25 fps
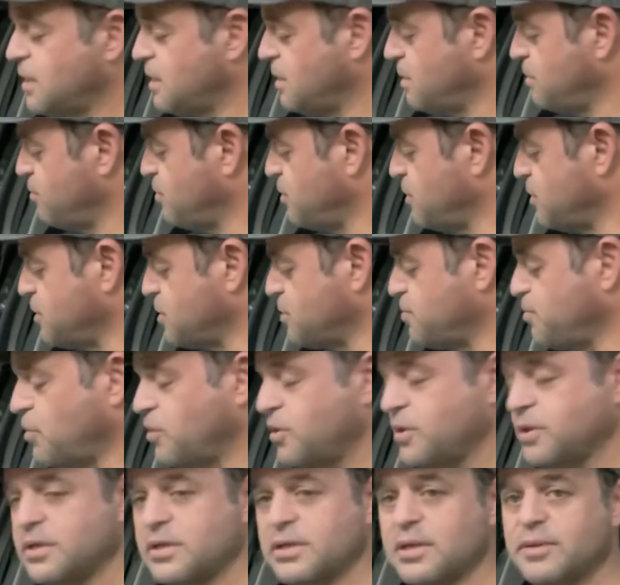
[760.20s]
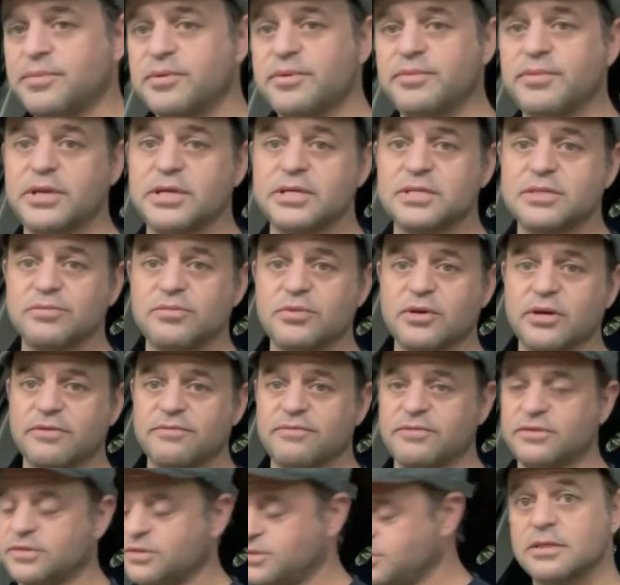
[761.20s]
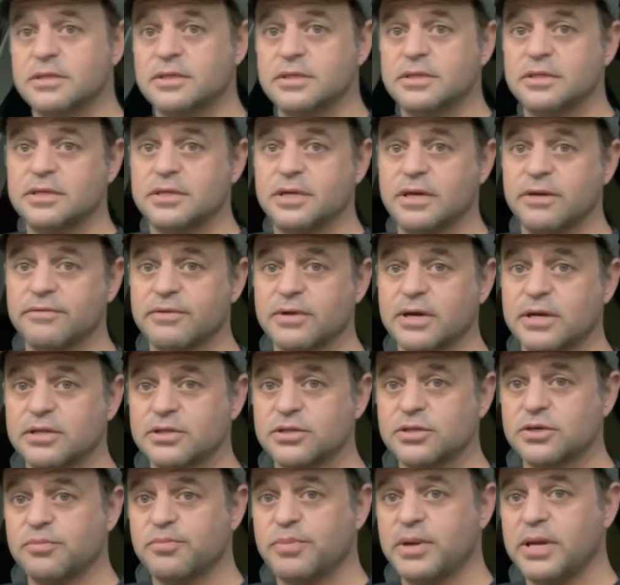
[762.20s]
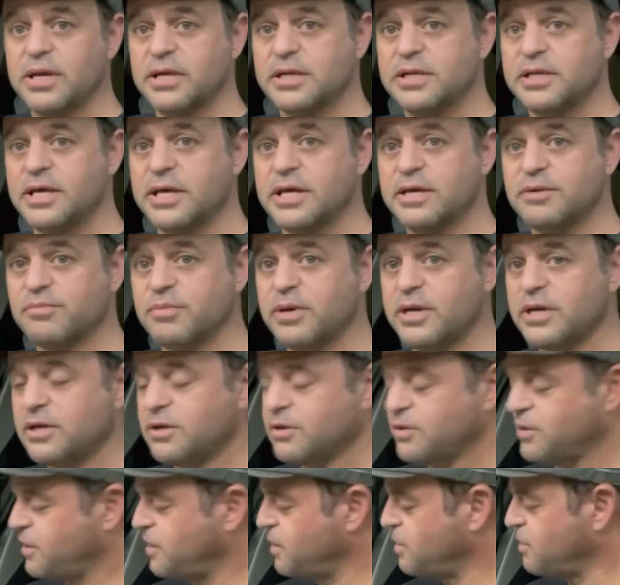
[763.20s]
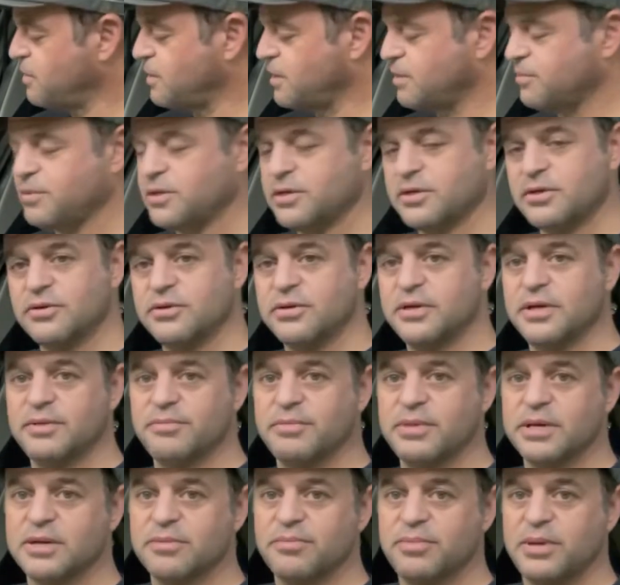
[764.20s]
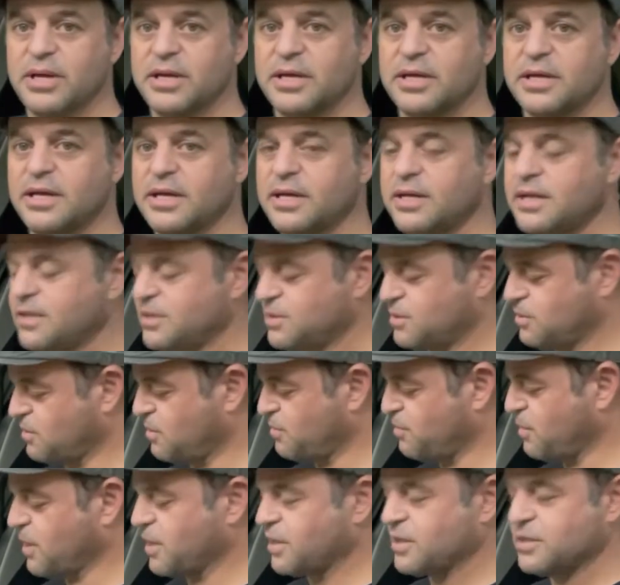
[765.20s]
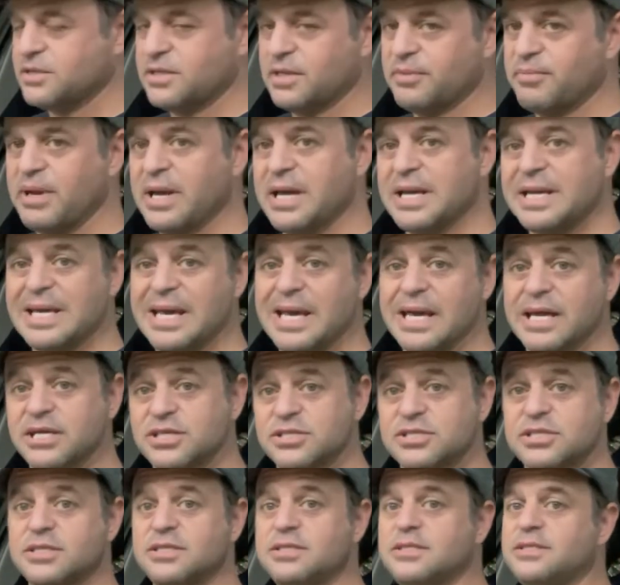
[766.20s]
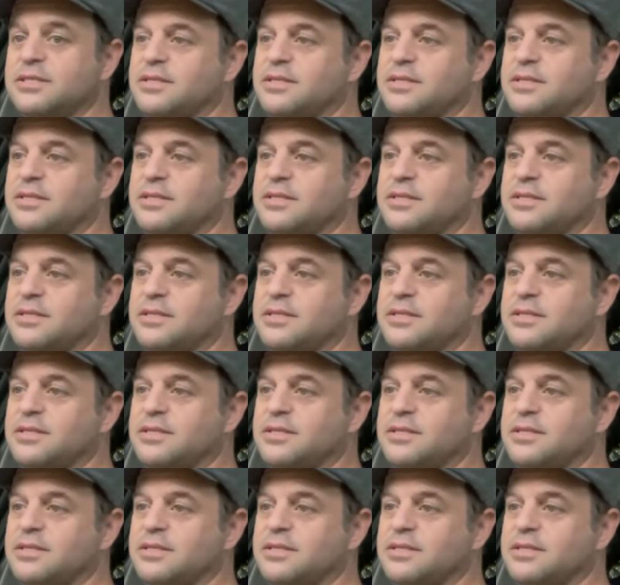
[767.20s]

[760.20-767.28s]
But this morning, I'm going to make some breakfast. I've got a little pancake maker here, and I'm going to go ahead and make a pancake. So I'm not going to say pancakes.